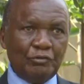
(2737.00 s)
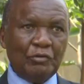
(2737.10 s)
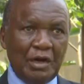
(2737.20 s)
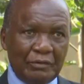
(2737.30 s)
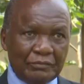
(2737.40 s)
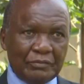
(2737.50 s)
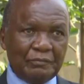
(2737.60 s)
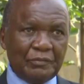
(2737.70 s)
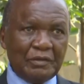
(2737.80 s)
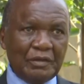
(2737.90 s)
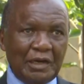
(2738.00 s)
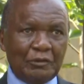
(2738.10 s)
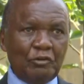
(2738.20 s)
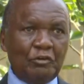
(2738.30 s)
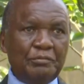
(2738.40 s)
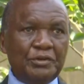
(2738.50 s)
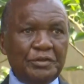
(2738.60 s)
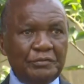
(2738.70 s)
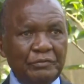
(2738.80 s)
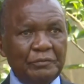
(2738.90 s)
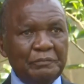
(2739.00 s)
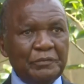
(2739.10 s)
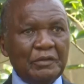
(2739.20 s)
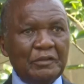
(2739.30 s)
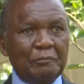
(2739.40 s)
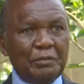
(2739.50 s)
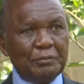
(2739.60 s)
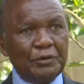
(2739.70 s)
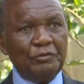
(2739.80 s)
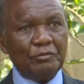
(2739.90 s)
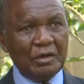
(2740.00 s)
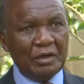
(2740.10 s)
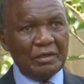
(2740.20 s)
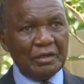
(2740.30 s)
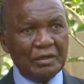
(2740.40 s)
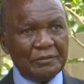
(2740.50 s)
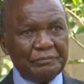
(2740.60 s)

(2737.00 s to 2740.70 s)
You have. I don't believe that people in Uganda